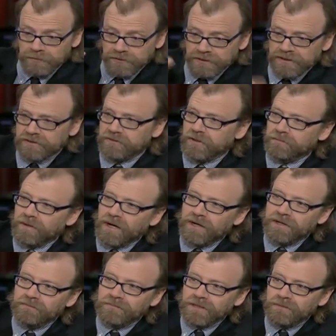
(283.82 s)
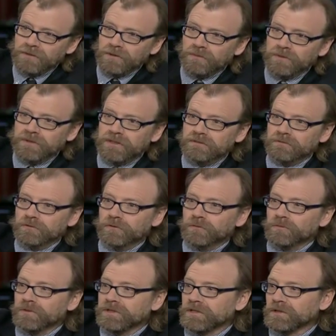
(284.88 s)
But she hits that pond, and maybe we give her
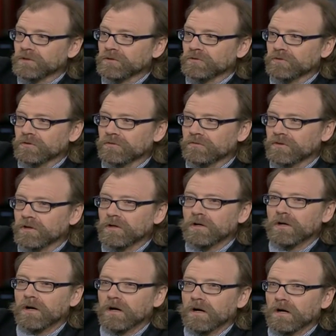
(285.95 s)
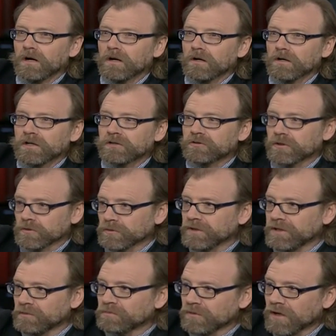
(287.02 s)
3 years of
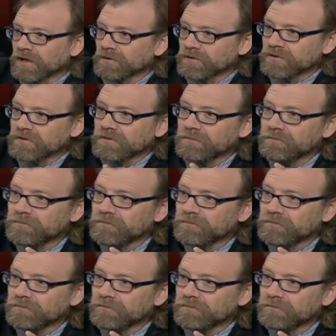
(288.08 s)
accelerated progress.